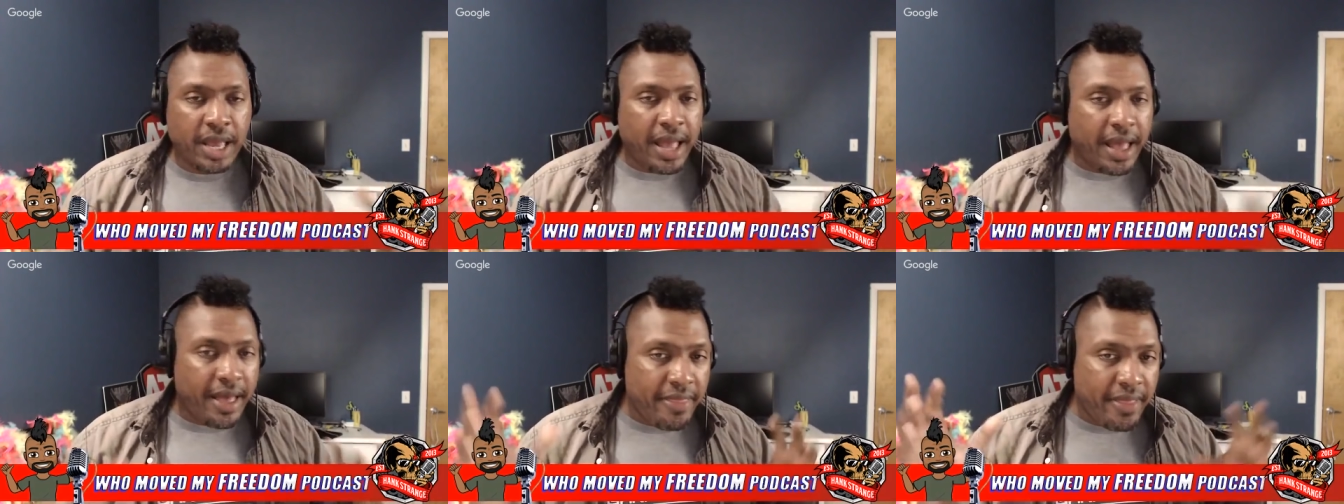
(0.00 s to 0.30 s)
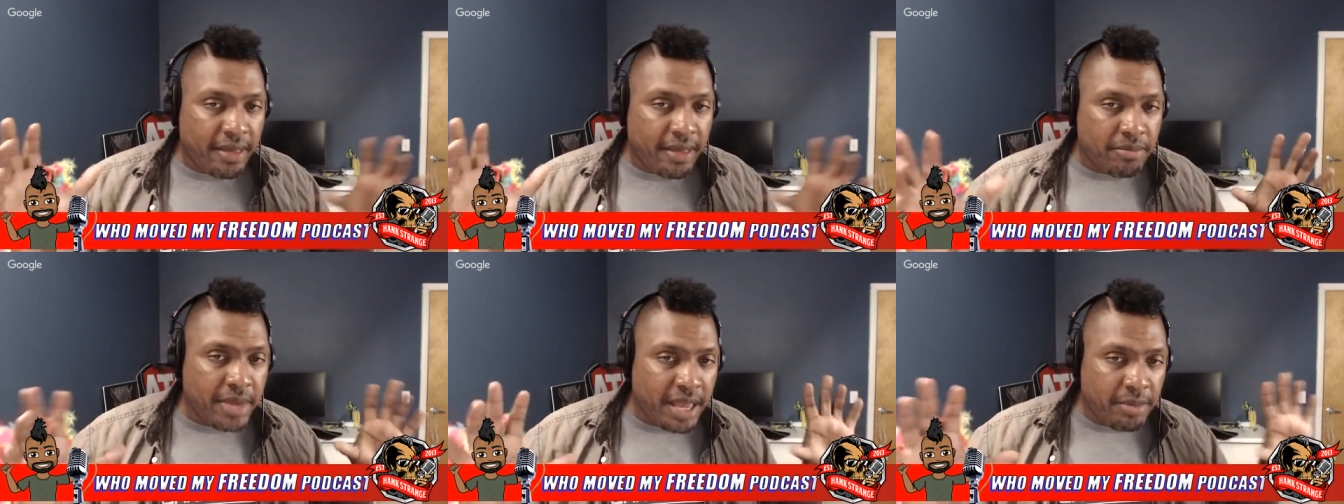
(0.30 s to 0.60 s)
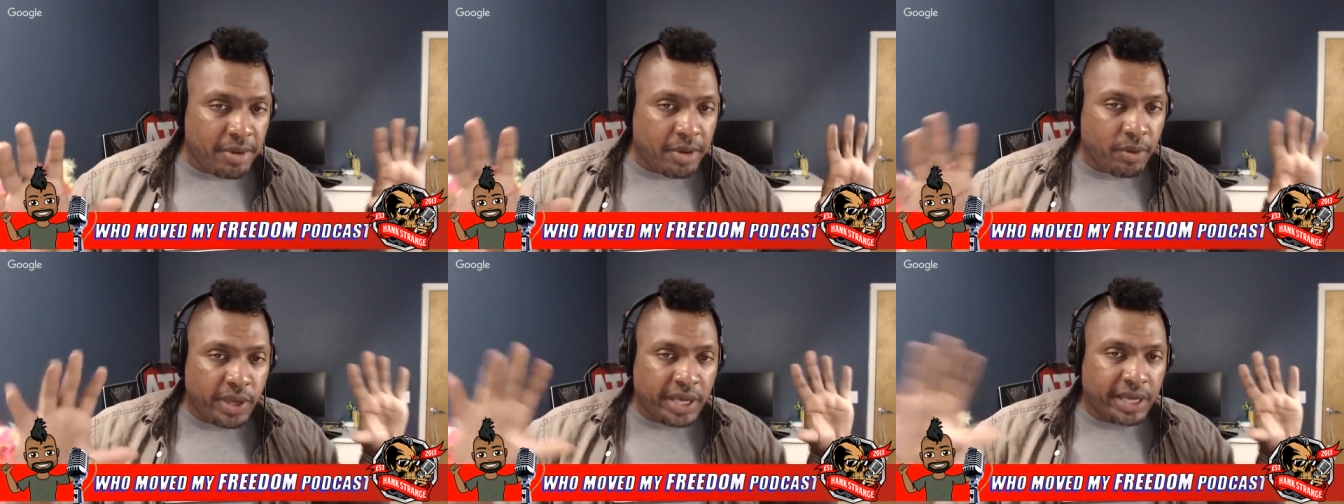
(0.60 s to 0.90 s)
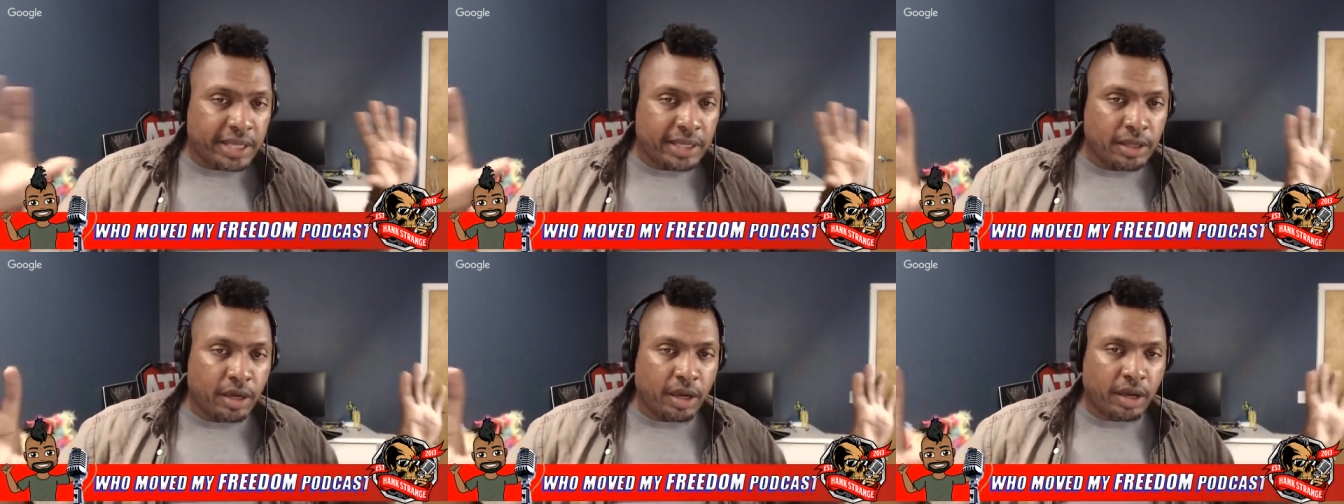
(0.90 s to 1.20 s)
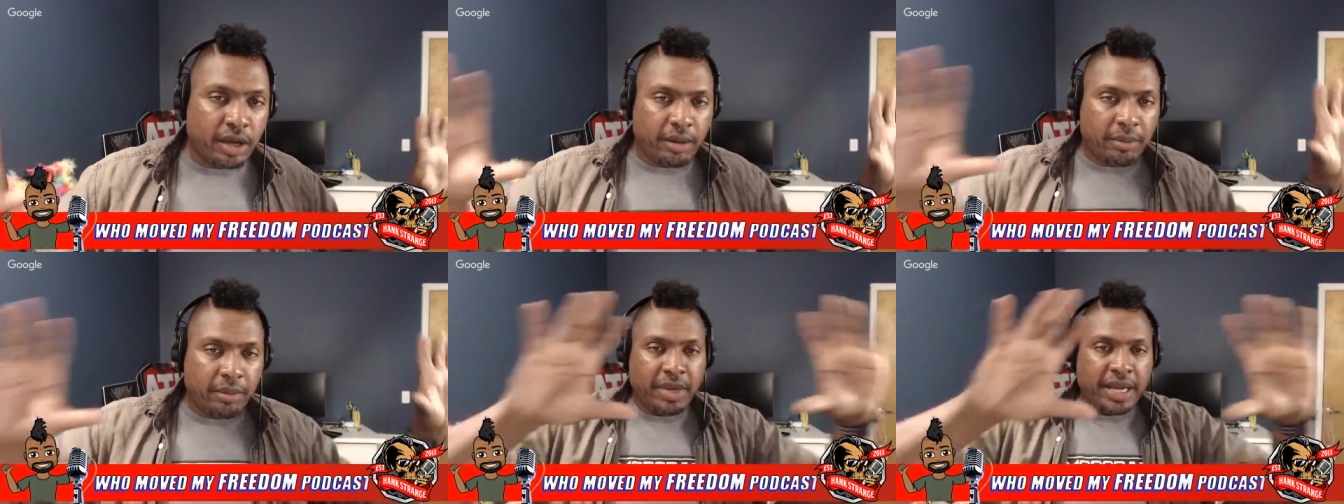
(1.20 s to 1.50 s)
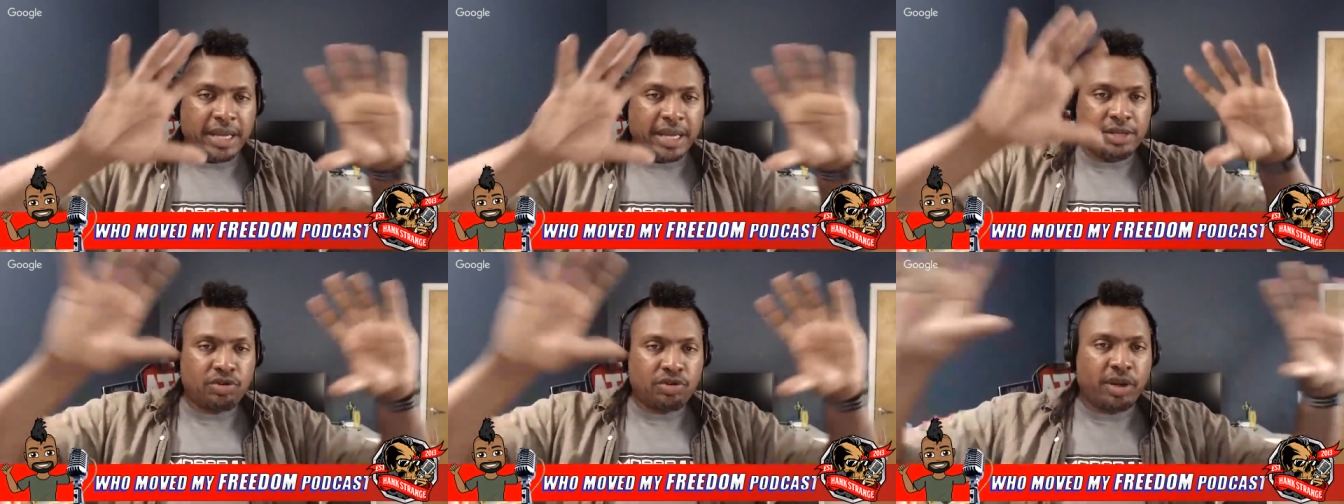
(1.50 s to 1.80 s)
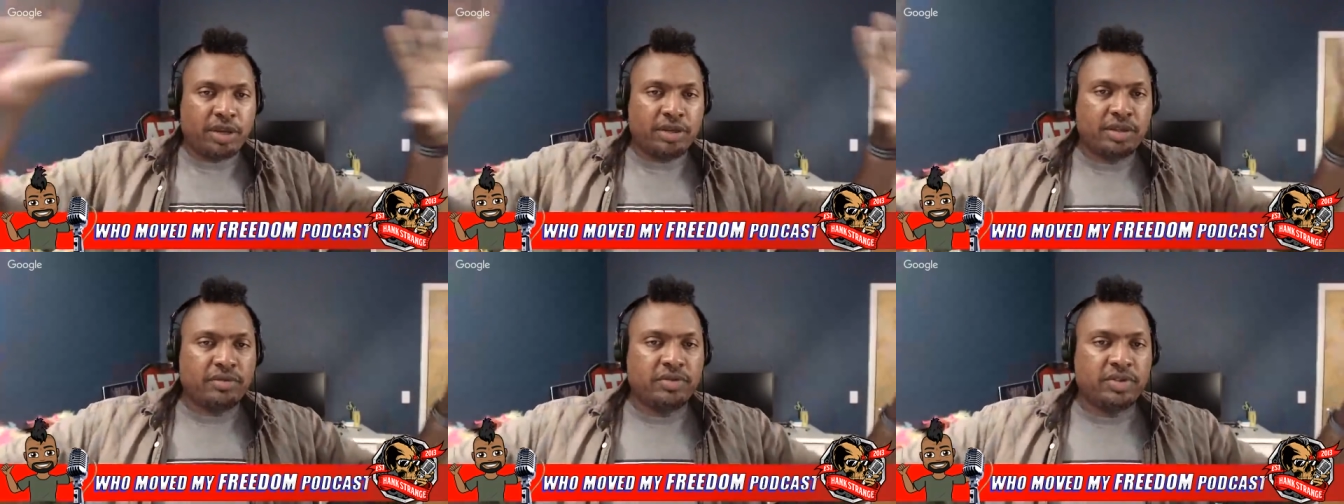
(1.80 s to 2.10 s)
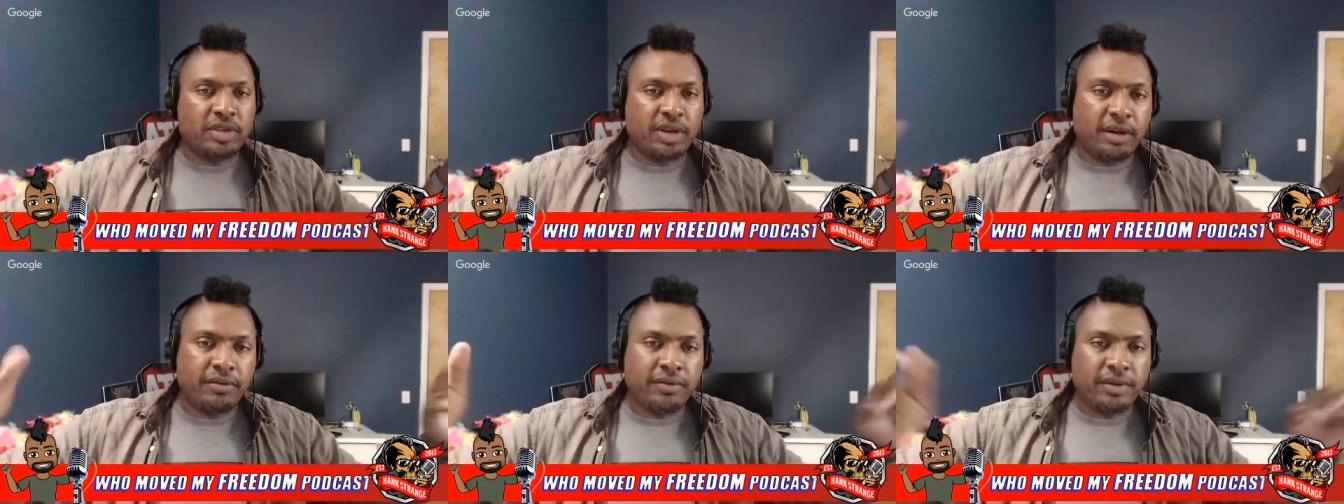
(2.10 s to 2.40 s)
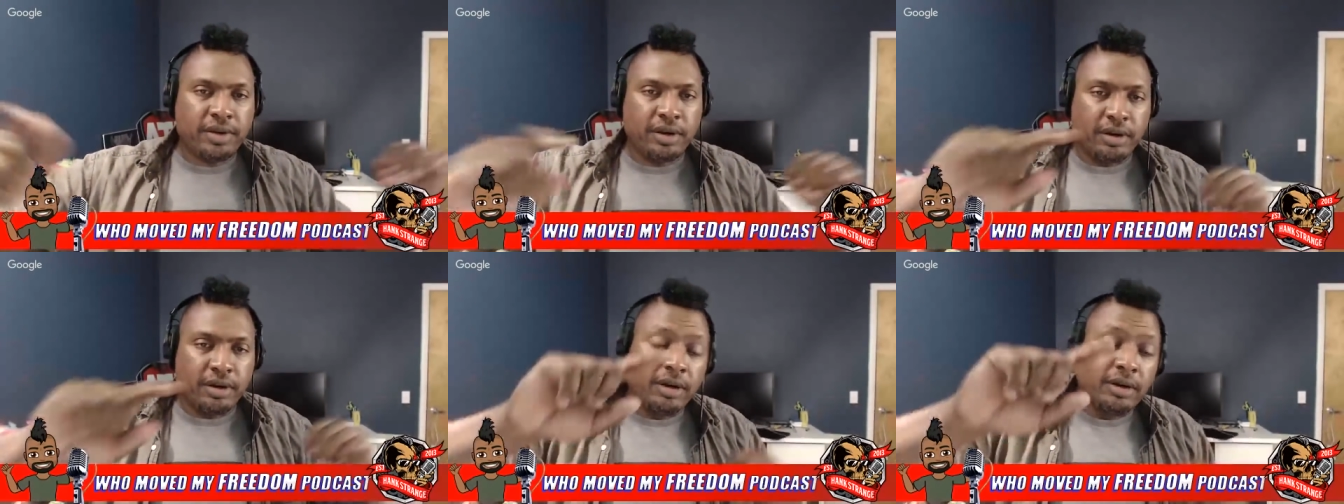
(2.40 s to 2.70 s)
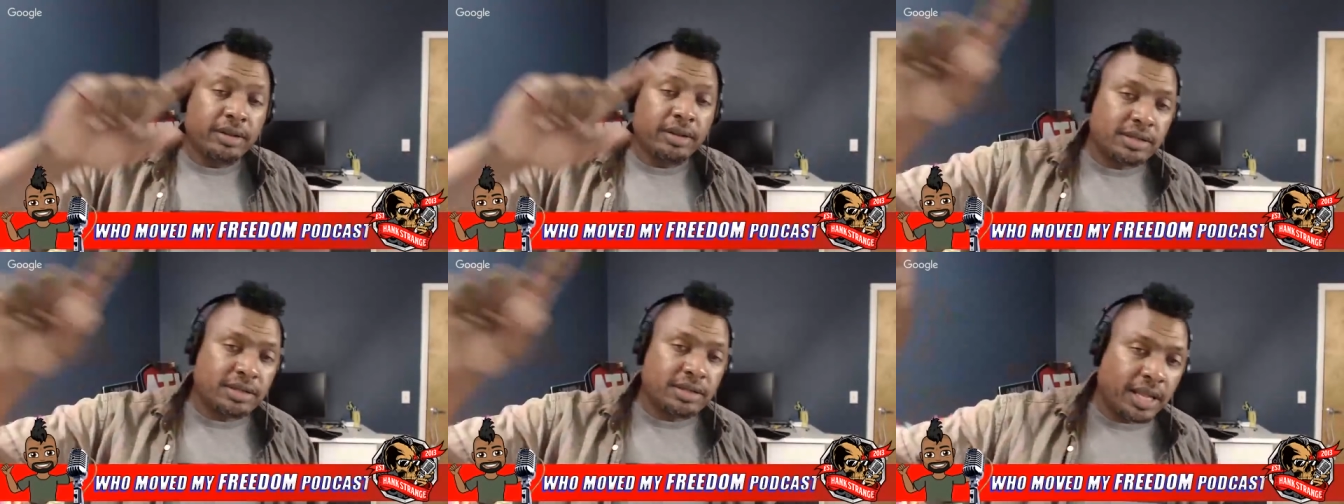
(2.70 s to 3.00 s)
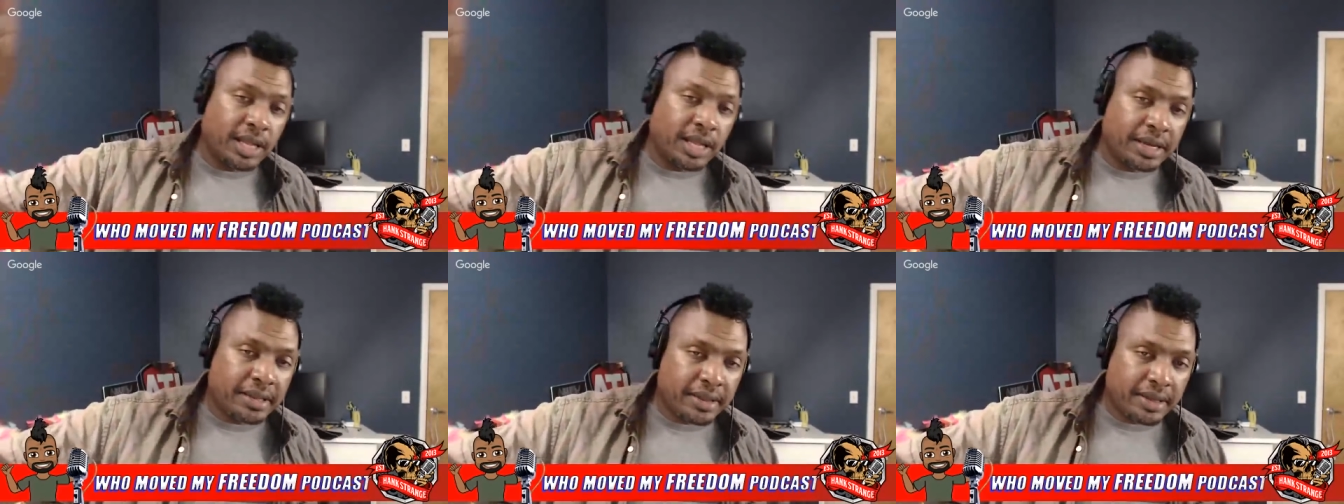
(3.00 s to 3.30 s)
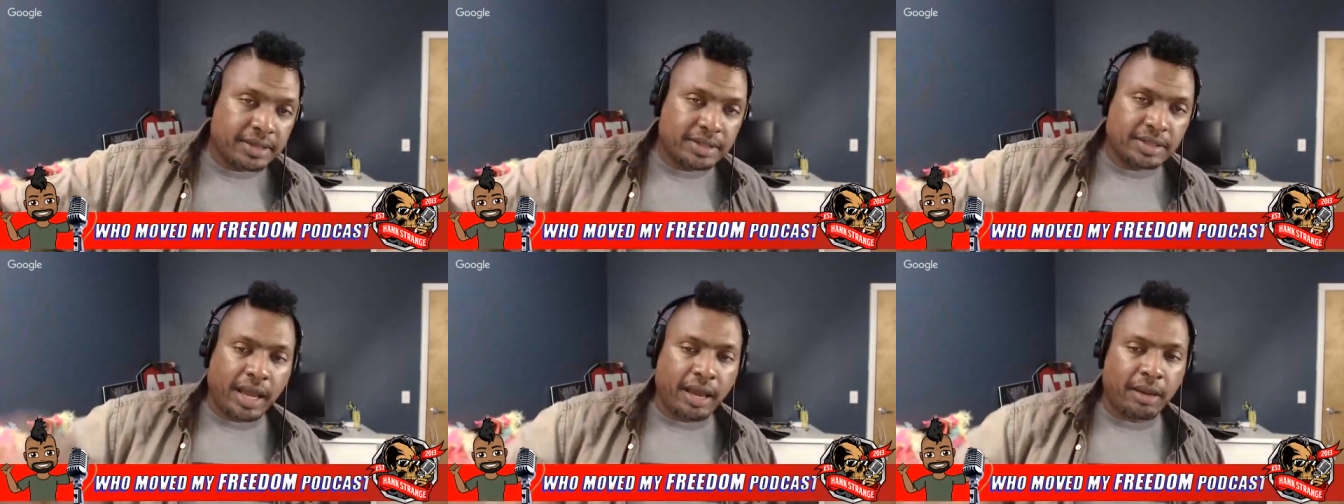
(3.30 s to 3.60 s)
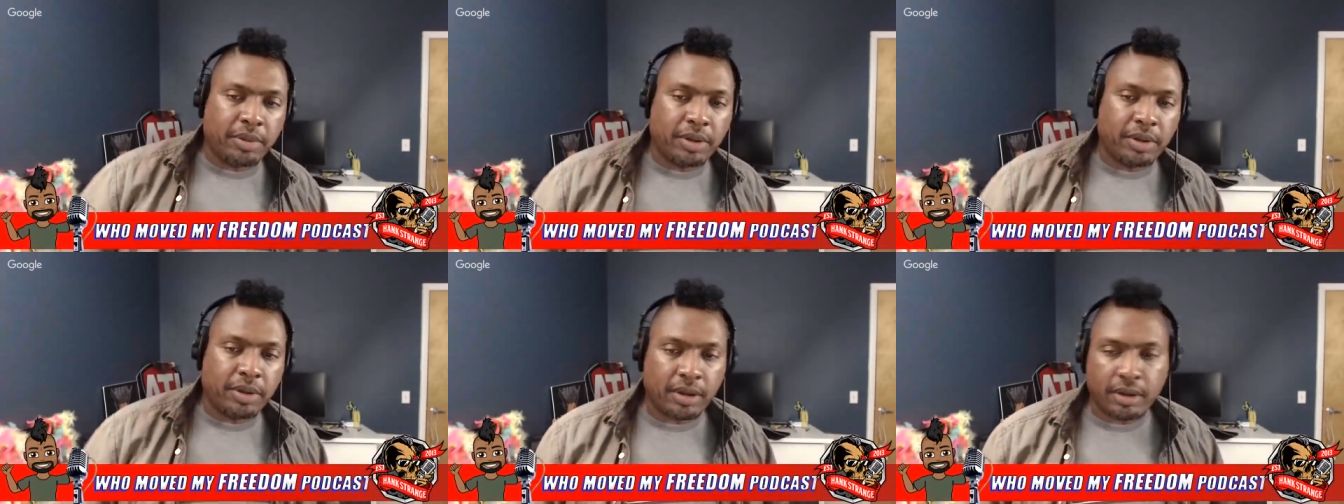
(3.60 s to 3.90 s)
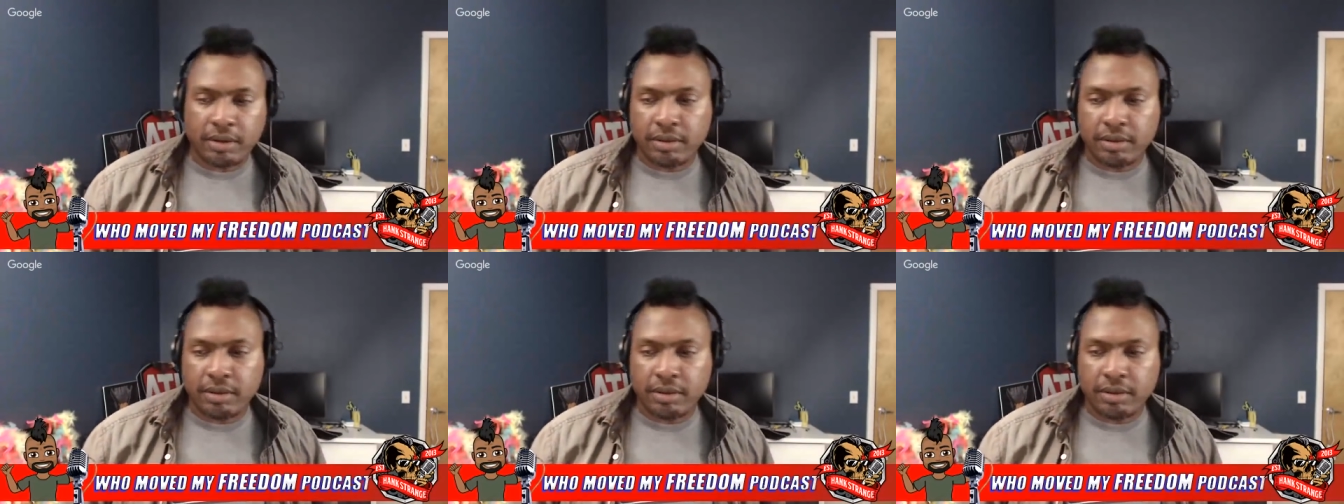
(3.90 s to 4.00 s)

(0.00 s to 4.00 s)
and then maybe we can look at a matrix of stuff and go, oh, there's a lot of this happening.